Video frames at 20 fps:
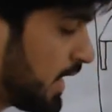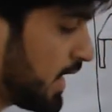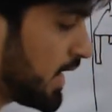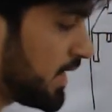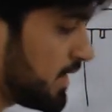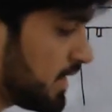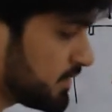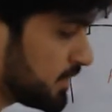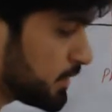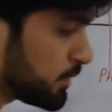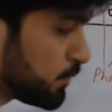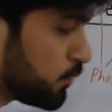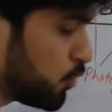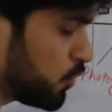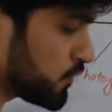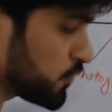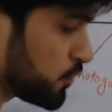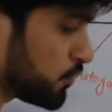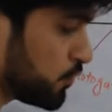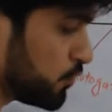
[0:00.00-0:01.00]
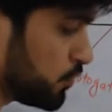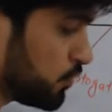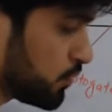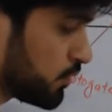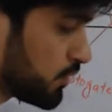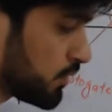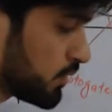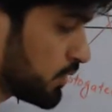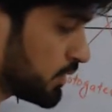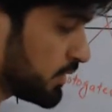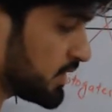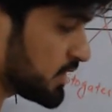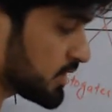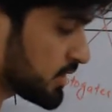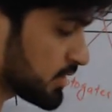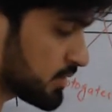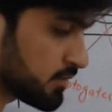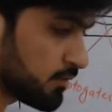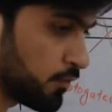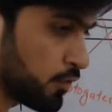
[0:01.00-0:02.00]
as it moves through
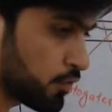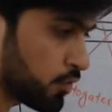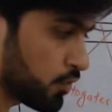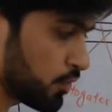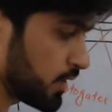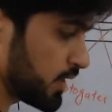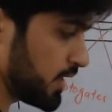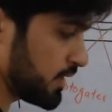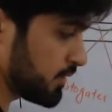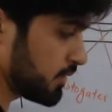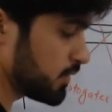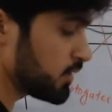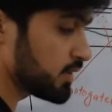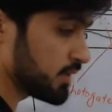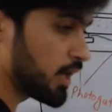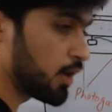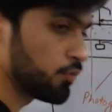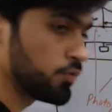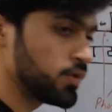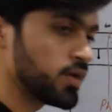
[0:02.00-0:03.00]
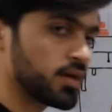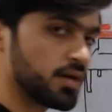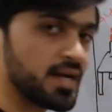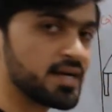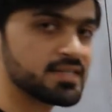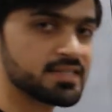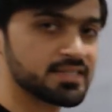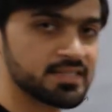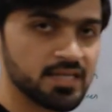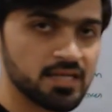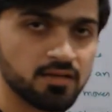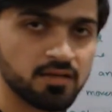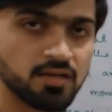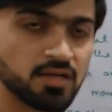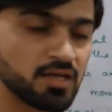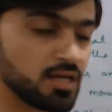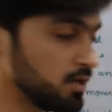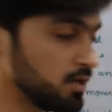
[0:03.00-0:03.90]
this photo gate, now let's say if